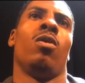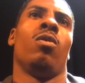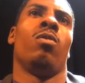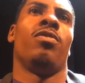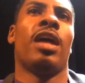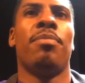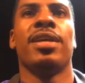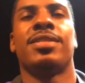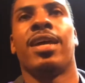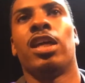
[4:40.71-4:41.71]
with that being
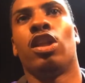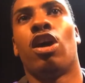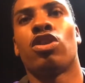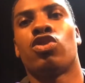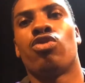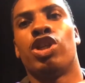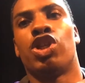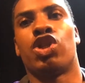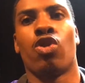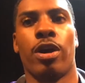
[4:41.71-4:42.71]
said, long story
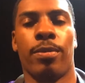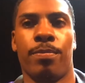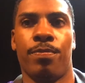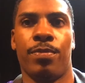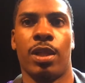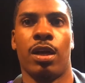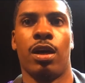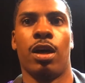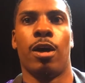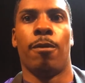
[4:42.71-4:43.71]
short,
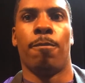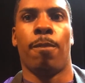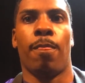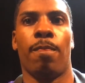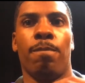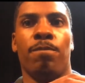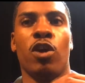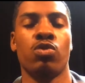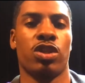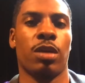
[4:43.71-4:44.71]
those
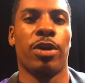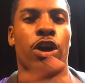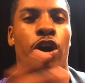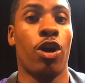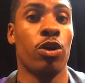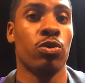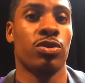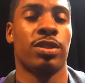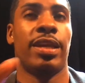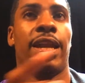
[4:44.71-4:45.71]
were some of the hurdles
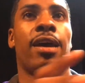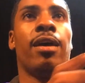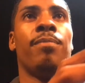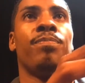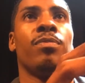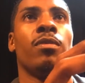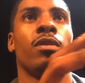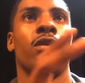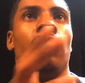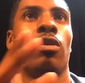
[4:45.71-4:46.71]
that I,
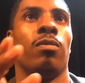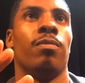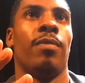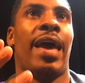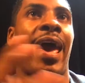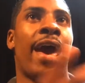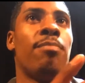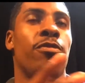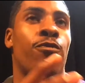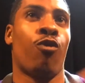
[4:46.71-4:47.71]
had
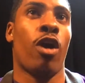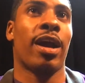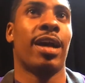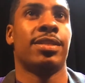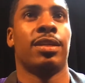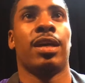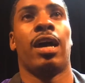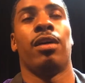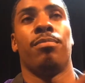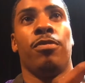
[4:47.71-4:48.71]
before I got to
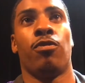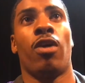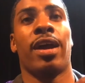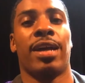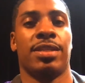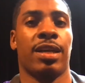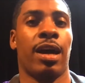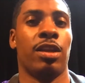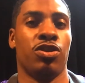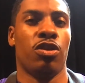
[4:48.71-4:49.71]

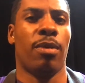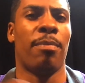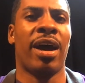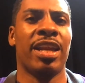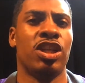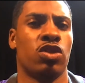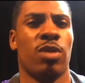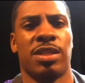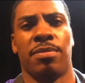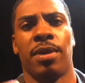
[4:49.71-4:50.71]
college. My body just wasn't